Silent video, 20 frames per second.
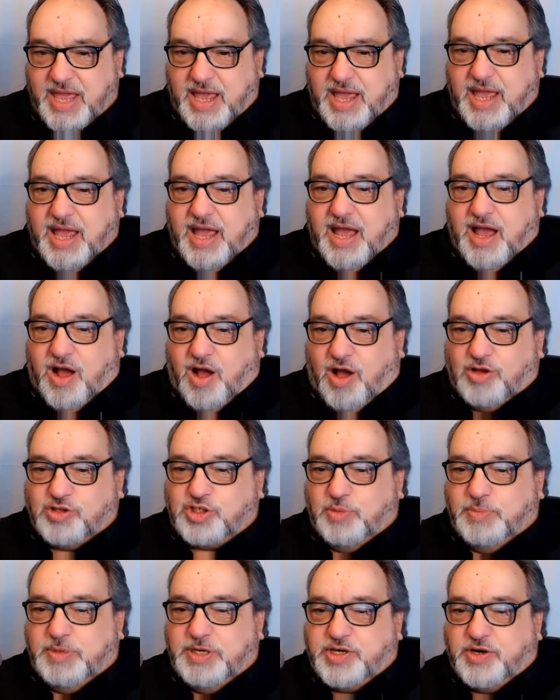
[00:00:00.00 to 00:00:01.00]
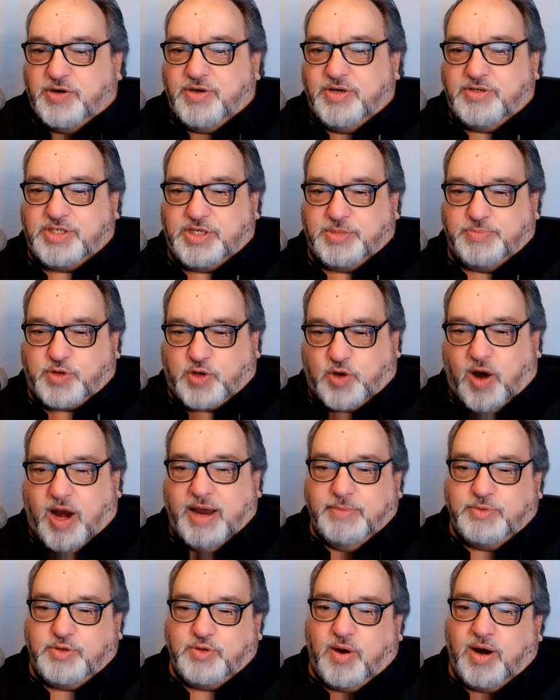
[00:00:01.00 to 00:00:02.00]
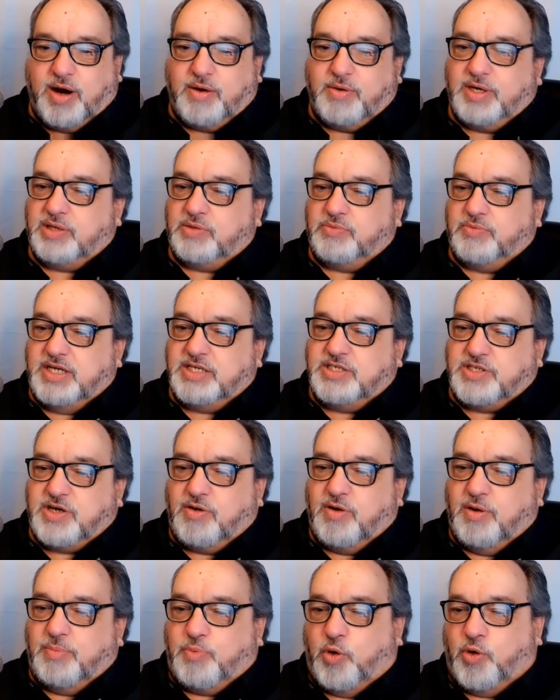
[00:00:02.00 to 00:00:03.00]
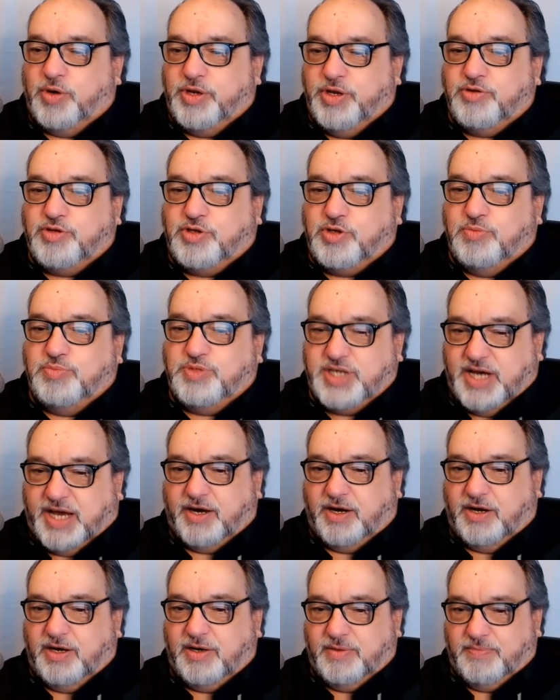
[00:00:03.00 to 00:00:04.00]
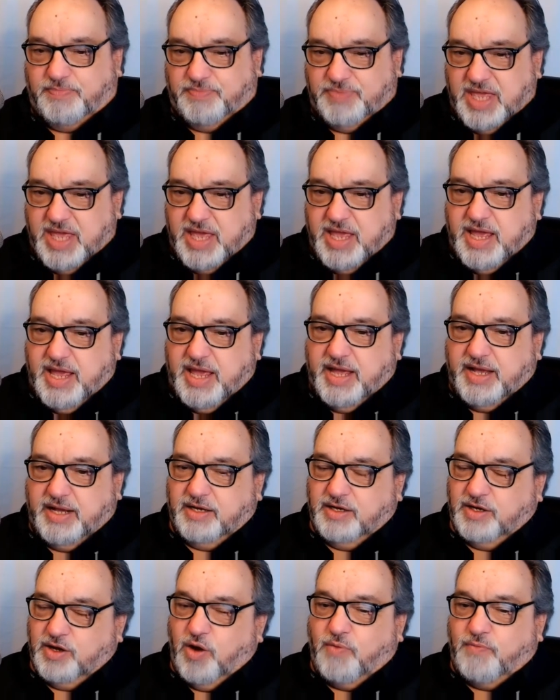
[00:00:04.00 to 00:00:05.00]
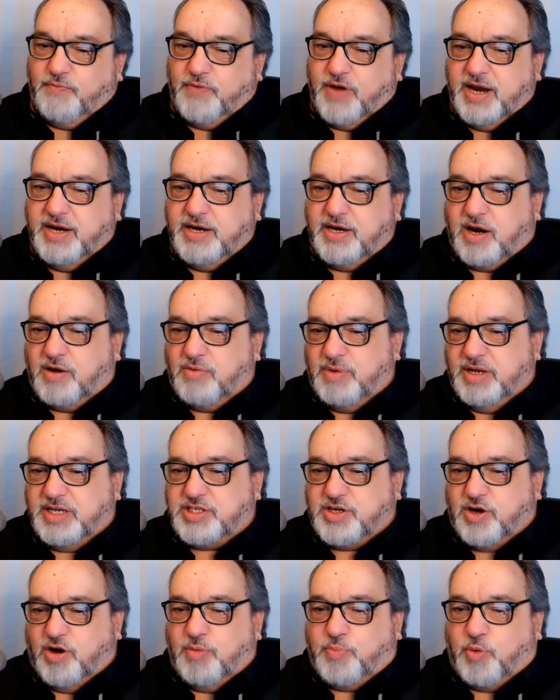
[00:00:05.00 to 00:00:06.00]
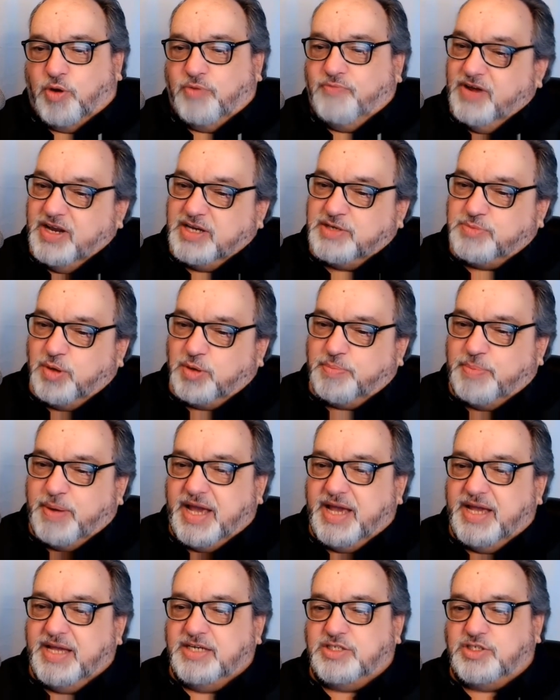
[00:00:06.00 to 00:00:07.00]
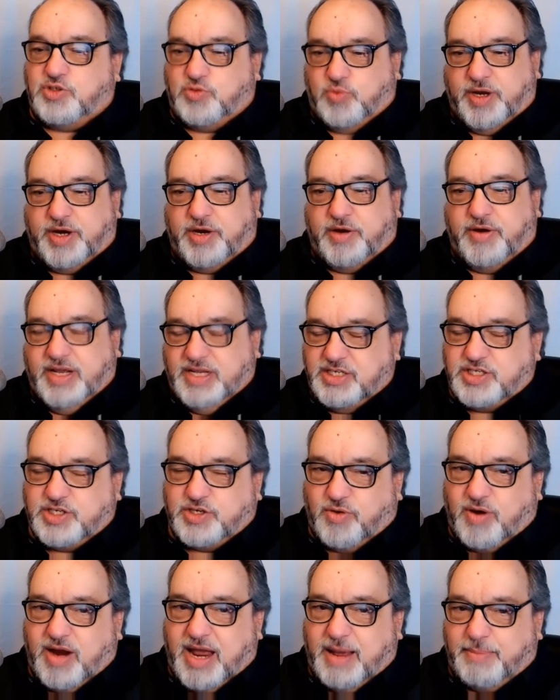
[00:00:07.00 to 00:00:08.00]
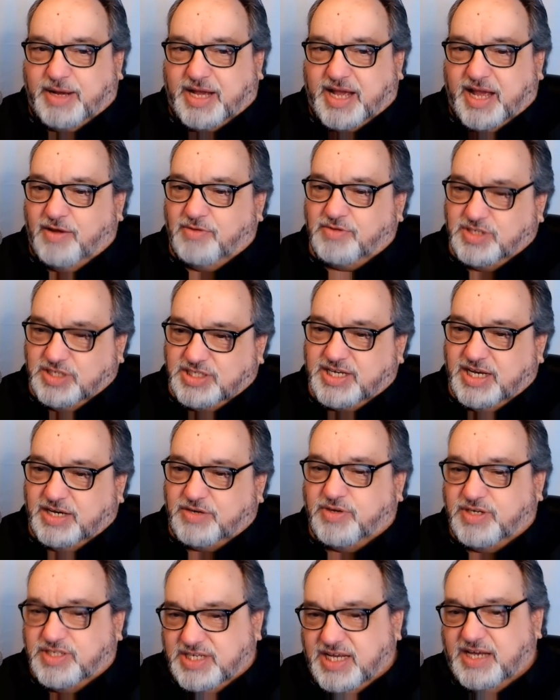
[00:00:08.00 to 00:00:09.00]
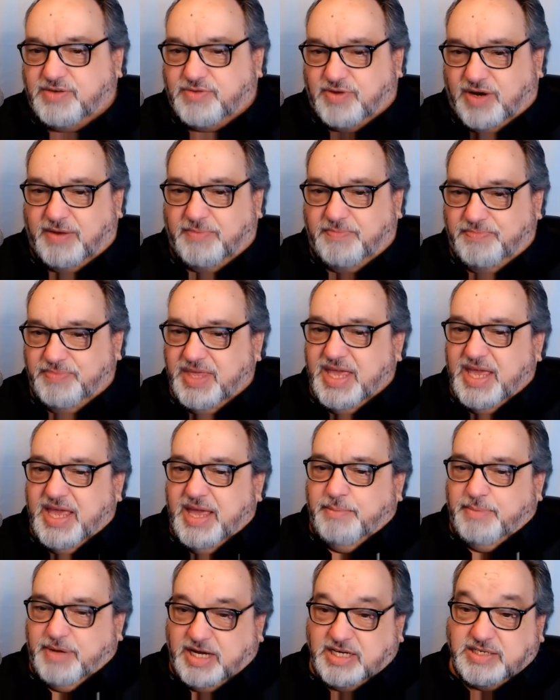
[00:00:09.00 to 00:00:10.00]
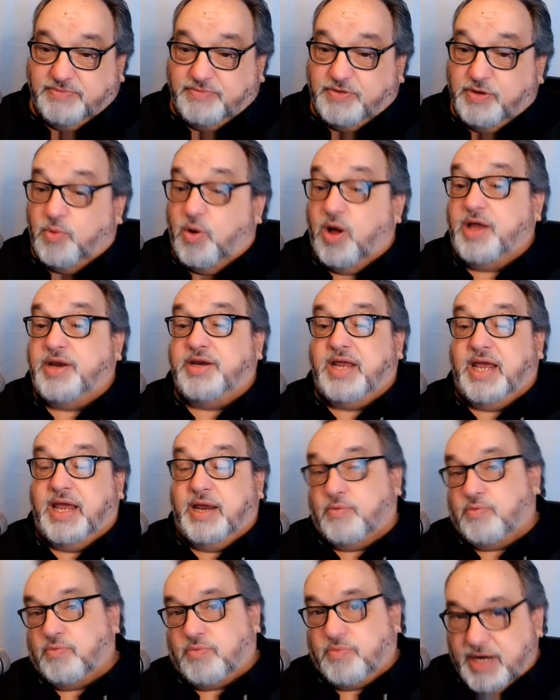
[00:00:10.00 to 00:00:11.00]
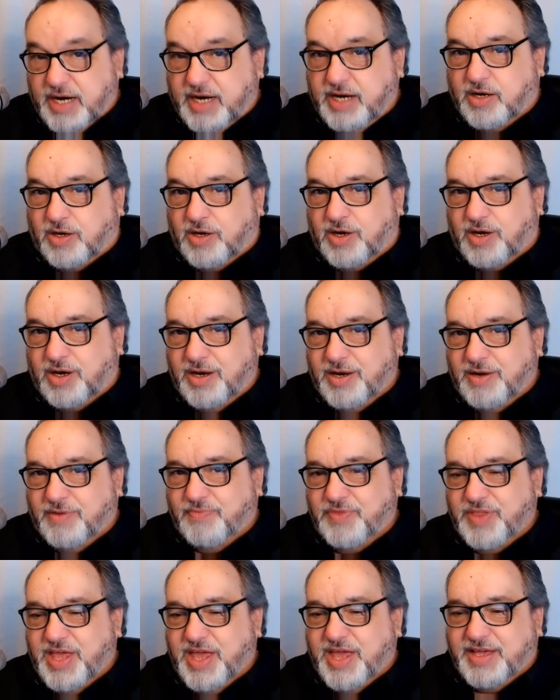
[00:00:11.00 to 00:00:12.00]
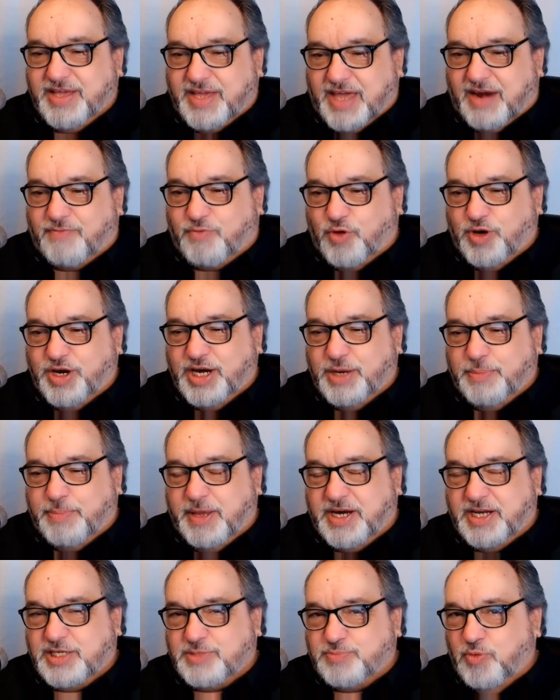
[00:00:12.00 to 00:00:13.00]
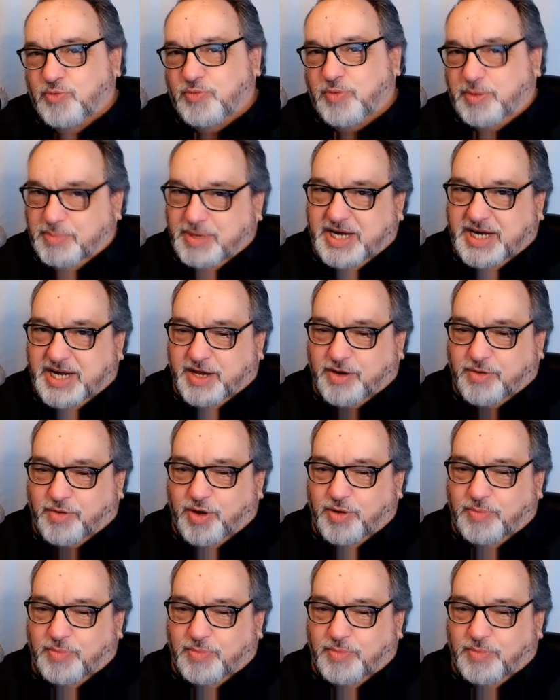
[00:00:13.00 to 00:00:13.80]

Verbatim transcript: Also, be sure to subscribe to our Red Star Report YouTube channel. And go find our Red Star Report Facebook page, Twitter, Instagram accounts, etc., etc. Because if you want a real California Independence Movement media group,